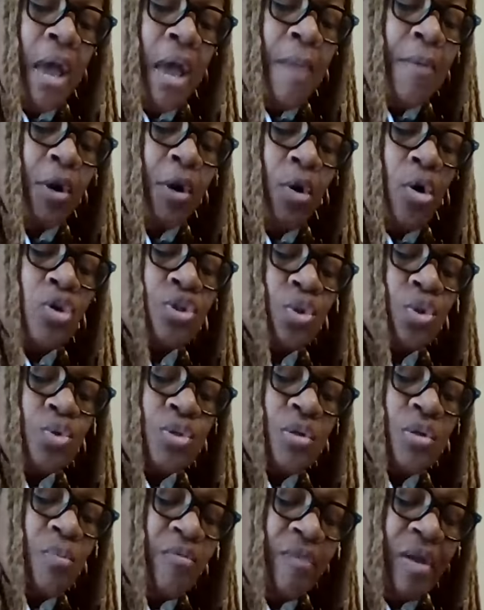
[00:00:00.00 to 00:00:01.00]
but also
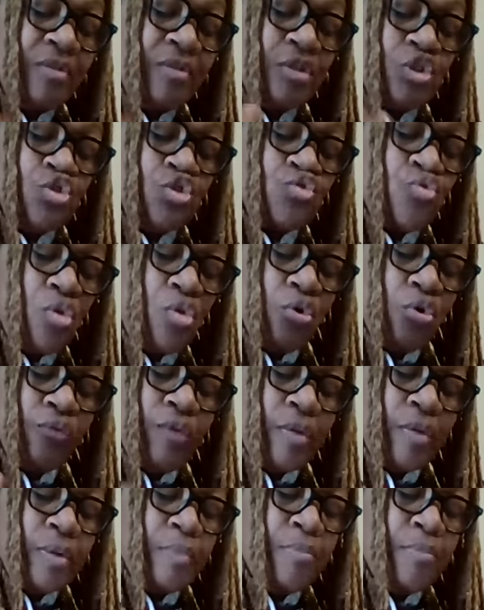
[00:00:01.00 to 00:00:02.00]
someone very strong,
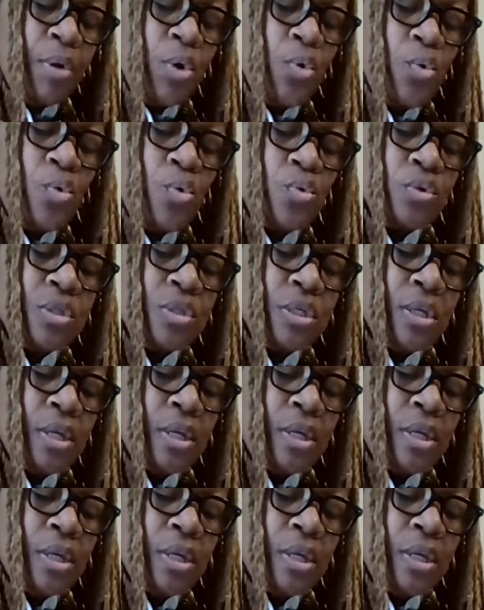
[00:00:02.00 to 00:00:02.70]
very bold.